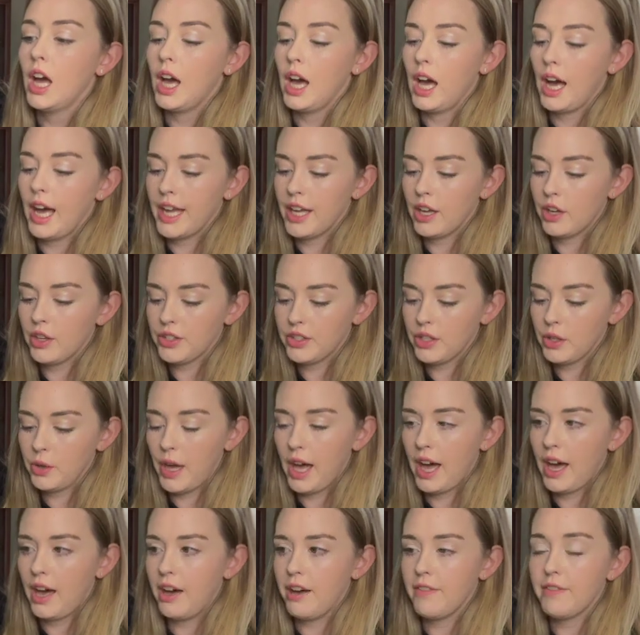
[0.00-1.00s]
I also
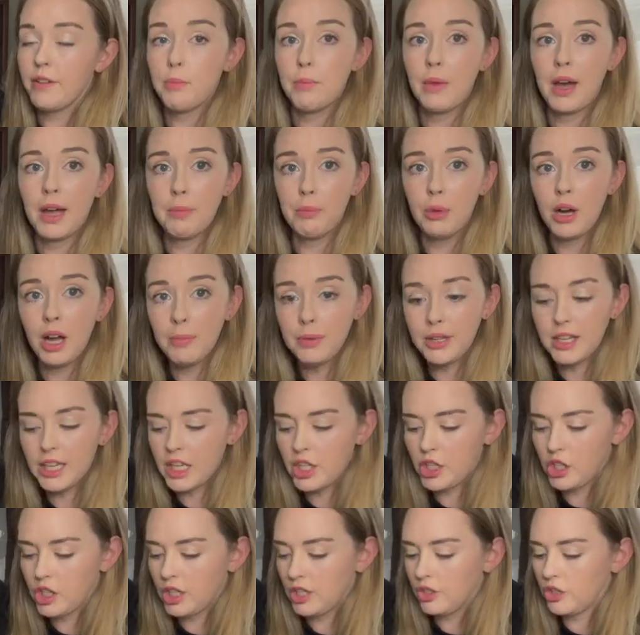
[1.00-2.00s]
have my
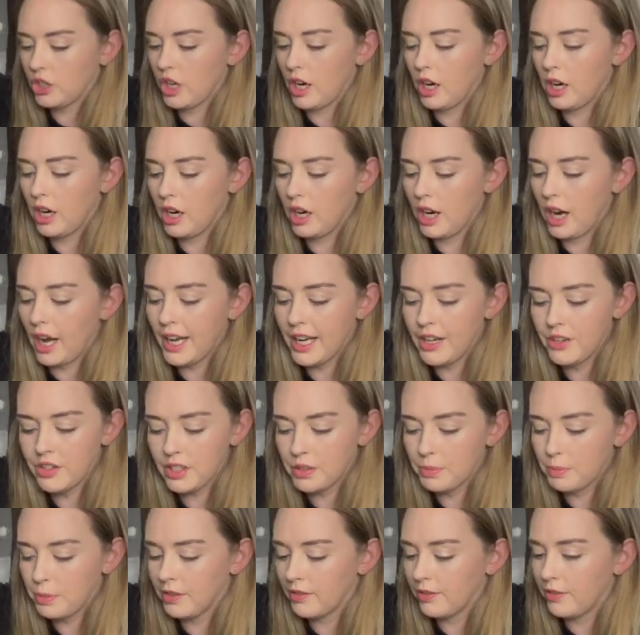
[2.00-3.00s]
propagation jar. I
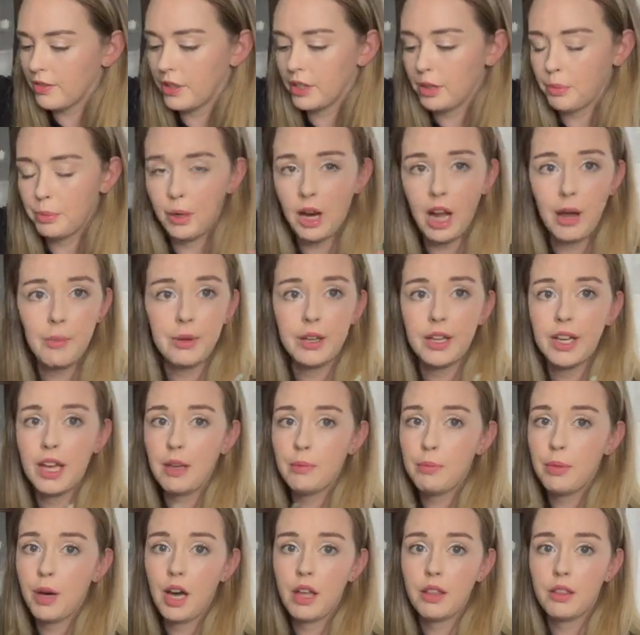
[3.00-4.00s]
just prefer to propagate
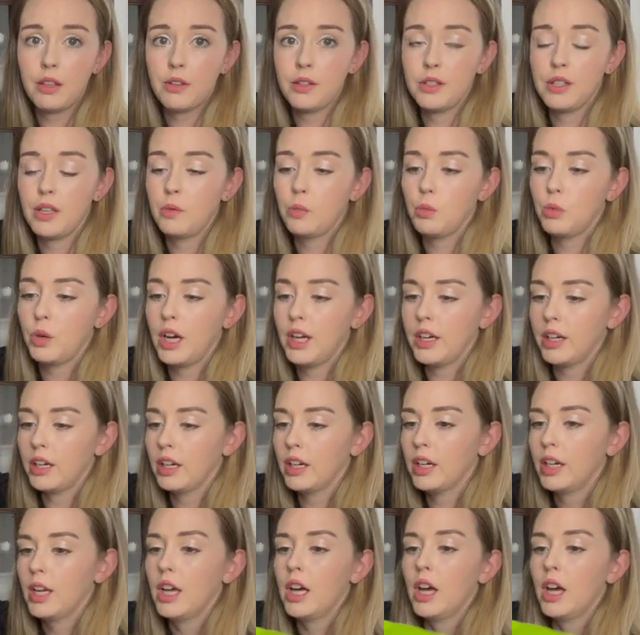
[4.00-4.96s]
pothos in water.